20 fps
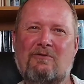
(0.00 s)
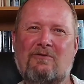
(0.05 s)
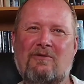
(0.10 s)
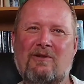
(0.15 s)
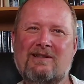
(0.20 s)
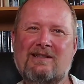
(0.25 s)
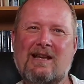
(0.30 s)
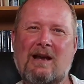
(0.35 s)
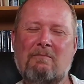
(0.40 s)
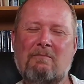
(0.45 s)
For
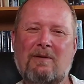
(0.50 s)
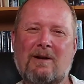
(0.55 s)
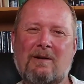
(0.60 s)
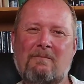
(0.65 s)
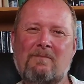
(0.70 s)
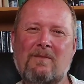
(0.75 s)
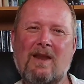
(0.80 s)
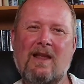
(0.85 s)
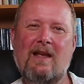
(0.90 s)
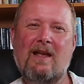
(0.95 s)

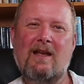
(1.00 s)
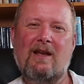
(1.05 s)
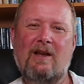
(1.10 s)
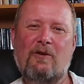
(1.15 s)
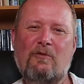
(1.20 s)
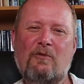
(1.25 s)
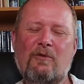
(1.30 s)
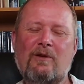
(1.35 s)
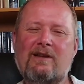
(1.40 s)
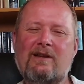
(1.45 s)
example,
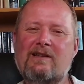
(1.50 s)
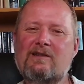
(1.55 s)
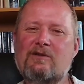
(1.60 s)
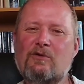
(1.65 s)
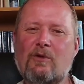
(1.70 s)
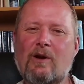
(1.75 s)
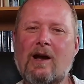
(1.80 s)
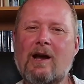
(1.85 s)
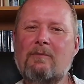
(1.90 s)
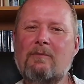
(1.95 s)
if we
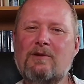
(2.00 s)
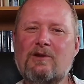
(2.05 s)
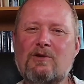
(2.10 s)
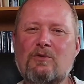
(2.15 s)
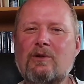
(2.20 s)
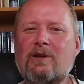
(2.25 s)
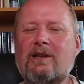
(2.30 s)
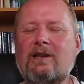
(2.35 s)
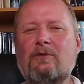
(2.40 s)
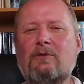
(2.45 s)
describe
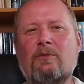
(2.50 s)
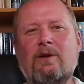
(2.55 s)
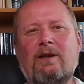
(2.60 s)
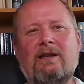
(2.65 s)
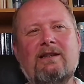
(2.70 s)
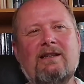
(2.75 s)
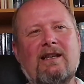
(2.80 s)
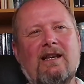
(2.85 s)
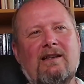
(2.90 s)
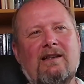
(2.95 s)
tree,
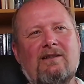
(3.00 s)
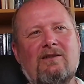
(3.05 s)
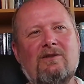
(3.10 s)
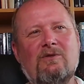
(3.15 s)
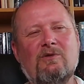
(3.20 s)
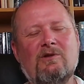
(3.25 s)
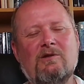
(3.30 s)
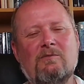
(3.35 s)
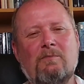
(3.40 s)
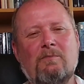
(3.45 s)
we tend
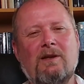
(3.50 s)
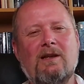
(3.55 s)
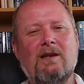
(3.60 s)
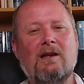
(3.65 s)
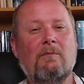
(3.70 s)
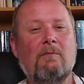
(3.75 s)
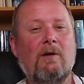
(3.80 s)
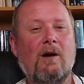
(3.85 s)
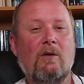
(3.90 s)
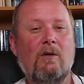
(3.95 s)
to
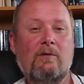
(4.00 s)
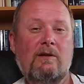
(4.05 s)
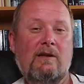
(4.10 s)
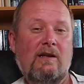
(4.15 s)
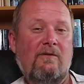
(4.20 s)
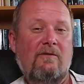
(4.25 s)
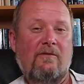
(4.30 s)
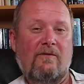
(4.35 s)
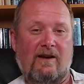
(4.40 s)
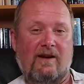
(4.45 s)
speak about
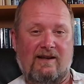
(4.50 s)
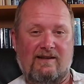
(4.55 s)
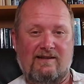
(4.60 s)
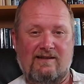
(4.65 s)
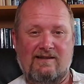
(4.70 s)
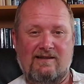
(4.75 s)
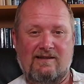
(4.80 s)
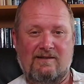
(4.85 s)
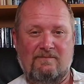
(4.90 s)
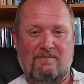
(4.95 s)

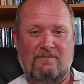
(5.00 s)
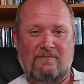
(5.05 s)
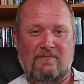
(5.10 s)
defects.